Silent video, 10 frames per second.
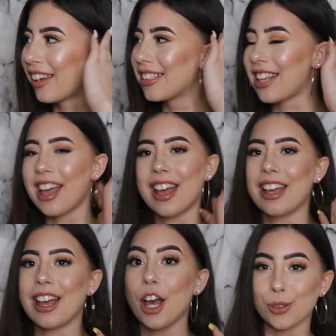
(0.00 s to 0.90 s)
it's
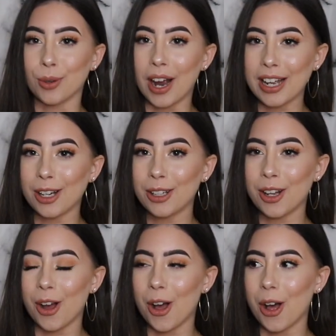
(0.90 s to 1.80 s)
a try on
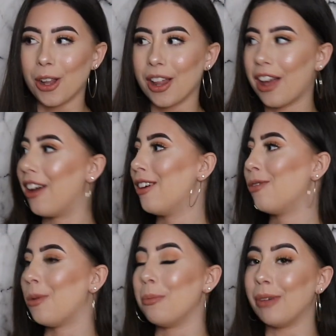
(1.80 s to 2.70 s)
haul
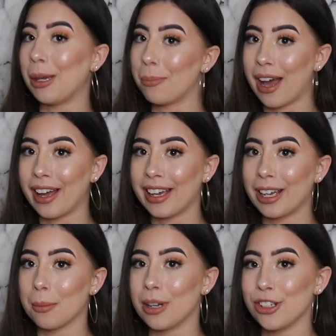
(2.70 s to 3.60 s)
of me
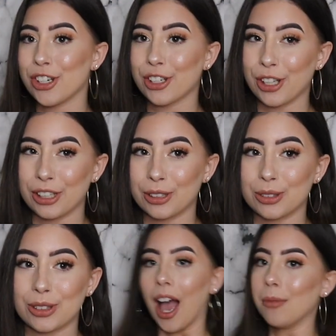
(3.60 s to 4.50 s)
buying a bunch of
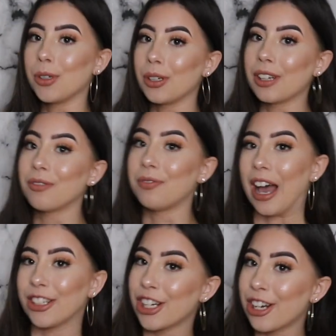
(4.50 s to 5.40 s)
clothes. I'm doing
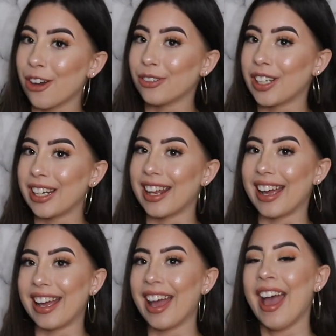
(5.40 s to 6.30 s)
Fashion Nova
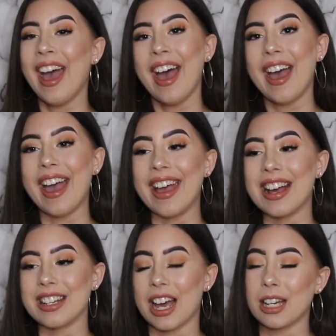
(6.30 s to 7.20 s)
today
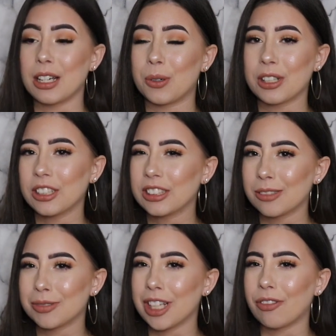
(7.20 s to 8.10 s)
and I ordered
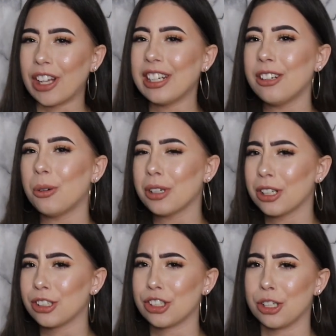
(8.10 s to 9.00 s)
some stuff. I didn't
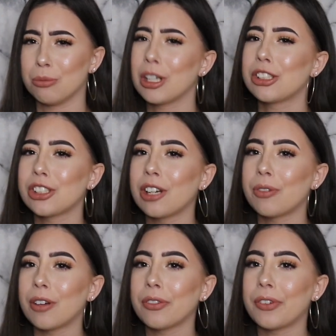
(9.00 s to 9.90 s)
order too much stuff
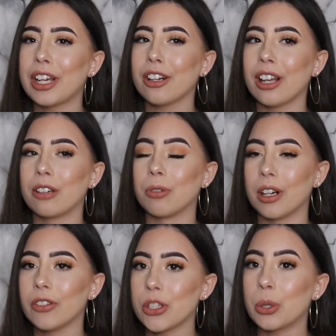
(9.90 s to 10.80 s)
off of here. Like
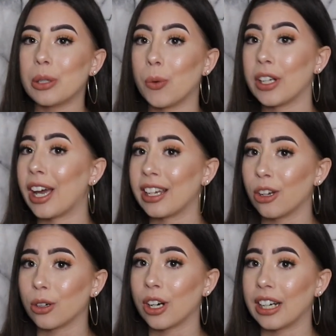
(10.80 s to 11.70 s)
Forever 21 I
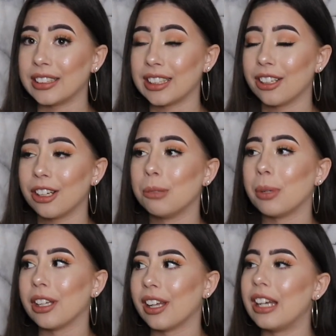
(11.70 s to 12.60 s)
go crazy on,
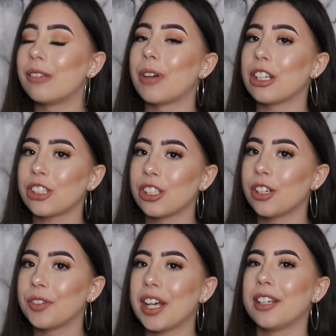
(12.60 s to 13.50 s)
but like Fashion
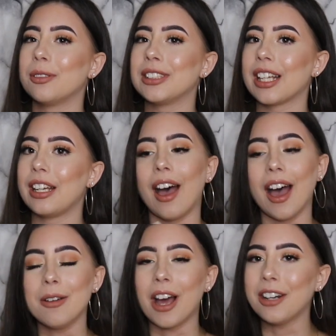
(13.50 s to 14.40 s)
Nova it was like,
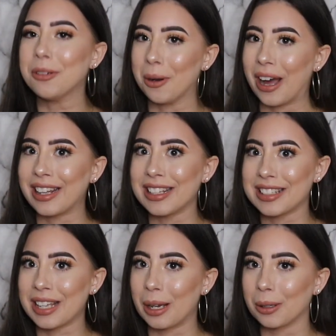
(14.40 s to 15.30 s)
I, I don't know, I get
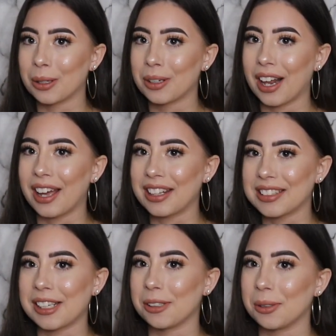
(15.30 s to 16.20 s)
scared. I get
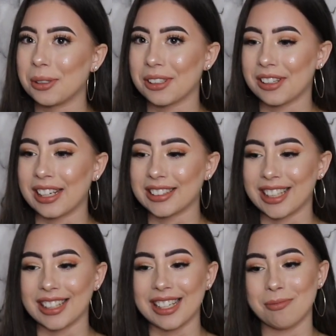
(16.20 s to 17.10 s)
scared to order things
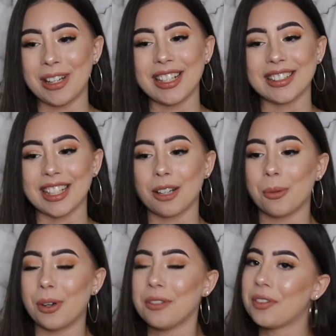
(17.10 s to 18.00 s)
online because like
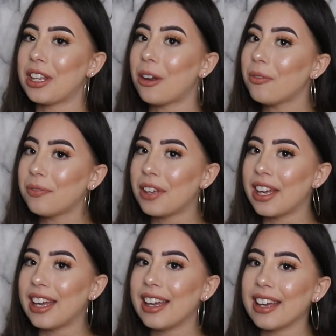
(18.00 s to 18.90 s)
what if they don't
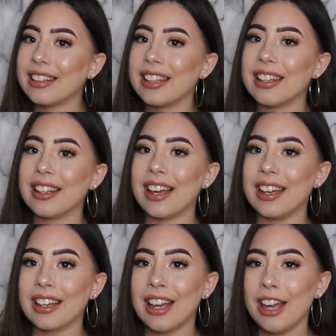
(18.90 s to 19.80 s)
fit and then
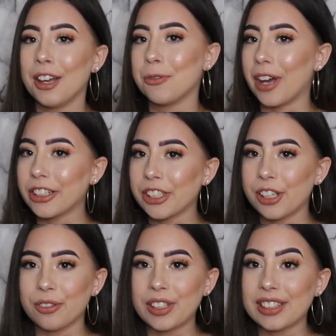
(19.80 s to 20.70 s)
like Fashion
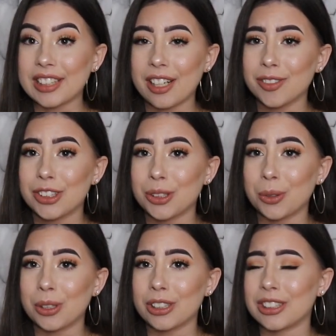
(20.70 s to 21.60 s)
Nova doesn't have a
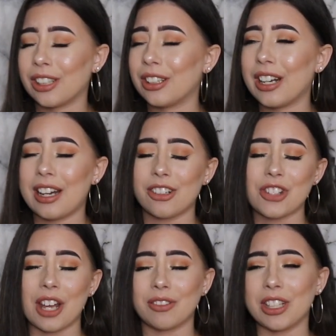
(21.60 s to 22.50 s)
store so then I
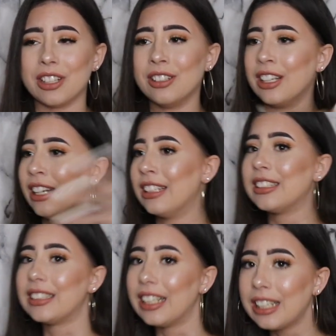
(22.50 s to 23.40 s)
just have to
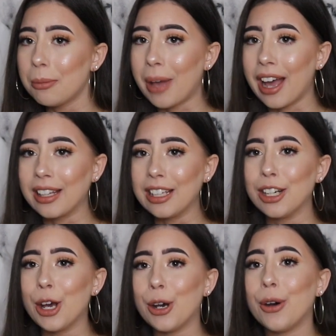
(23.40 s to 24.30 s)
send it back, you
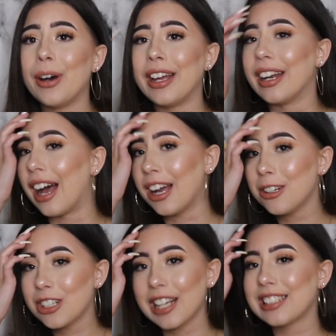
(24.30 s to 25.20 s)
know, and I
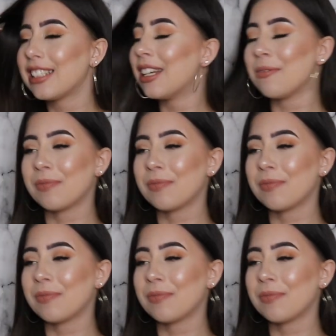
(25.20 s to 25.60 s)
just,